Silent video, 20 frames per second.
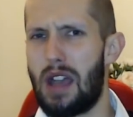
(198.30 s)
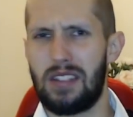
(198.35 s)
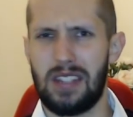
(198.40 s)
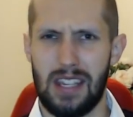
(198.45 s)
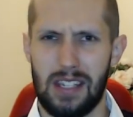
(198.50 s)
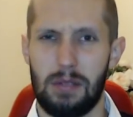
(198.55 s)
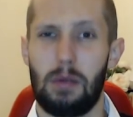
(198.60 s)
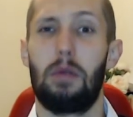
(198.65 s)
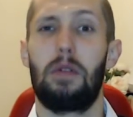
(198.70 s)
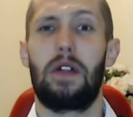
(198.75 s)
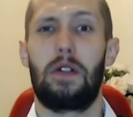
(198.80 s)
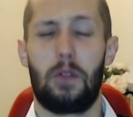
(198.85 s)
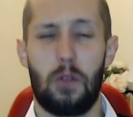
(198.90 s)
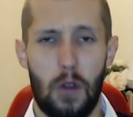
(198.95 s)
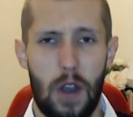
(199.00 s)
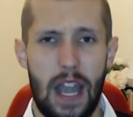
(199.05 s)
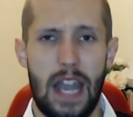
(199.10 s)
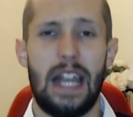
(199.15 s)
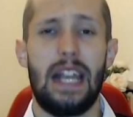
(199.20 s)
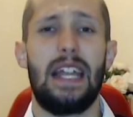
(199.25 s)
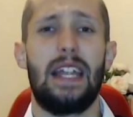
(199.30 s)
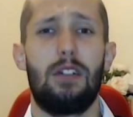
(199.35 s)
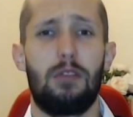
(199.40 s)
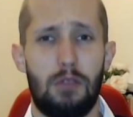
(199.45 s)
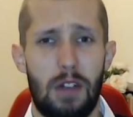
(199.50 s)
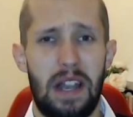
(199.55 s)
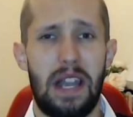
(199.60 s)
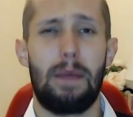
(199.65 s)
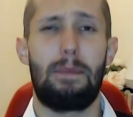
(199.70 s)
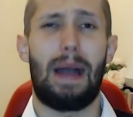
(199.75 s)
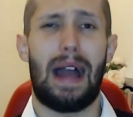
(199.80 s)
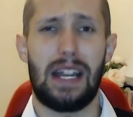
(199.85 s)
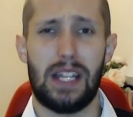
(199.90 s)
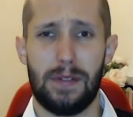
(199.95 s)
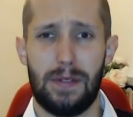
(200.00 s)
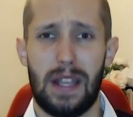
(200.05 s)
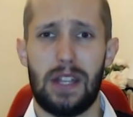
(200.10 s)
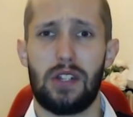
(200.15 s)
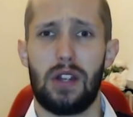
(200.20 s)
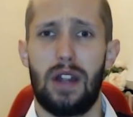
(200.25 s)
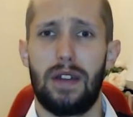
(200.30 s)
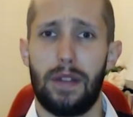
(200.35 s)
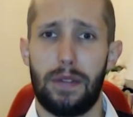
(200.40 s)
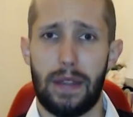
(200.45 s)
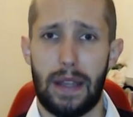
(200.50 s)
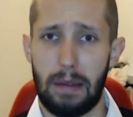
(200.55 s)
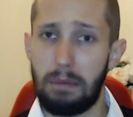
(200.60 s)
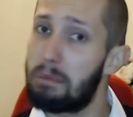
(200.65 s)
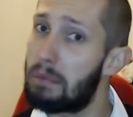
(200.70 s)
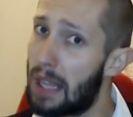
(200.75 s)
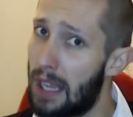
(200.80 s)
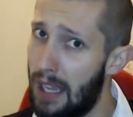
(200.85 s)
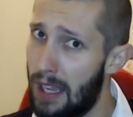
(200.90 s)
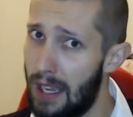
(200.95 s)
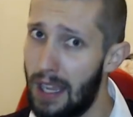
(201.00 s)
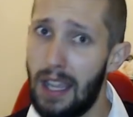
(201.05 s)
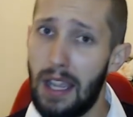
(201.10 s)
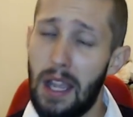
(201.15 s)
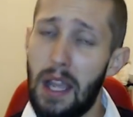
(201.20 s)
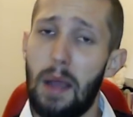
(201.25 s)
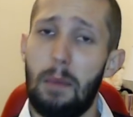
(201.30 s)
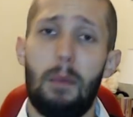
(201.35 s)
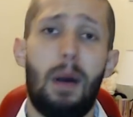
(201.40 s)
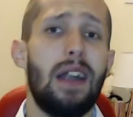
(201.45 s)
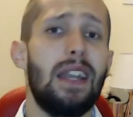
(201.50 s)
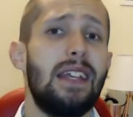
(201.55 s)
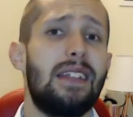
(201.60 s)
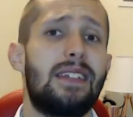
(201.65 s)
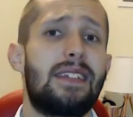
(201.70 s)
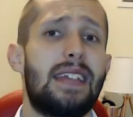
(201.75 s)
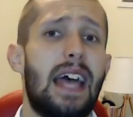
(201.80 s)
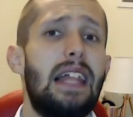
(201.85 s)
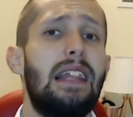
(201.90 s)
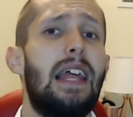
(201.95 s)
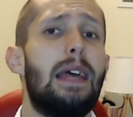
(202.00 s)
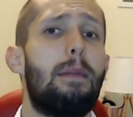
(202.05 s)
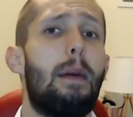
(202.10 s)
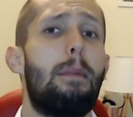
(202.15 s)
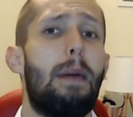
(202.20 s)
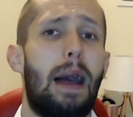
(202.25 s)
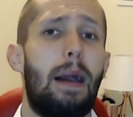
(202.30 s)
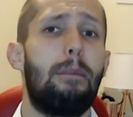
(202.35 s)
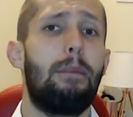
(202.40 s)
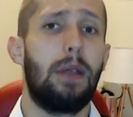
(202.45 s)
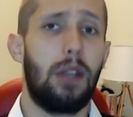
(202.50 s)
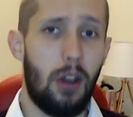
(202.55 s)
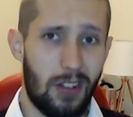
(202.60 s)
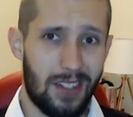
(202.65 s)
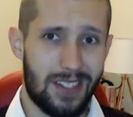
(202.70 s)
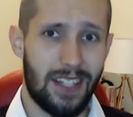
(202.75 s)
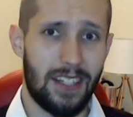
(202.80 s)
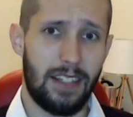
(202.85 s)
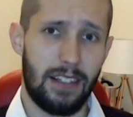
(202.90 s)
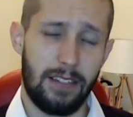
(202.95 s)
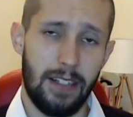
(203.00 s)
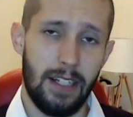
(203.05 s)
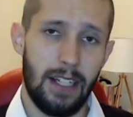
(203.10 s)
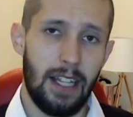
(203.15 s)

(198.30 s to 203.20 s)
someone with a really, really patchy facial and I think, might need to tell him about minoxidil.